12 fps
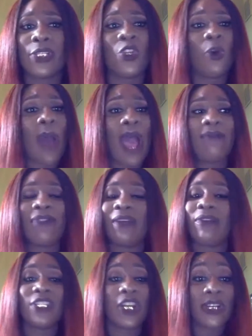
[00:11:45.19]
No, I've
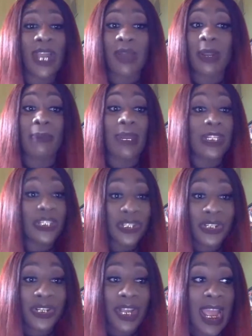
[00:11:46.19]
never turned down a
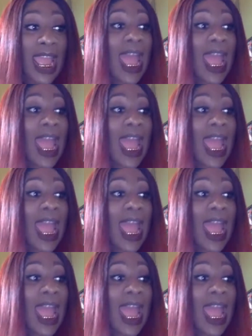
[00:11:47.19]
picture.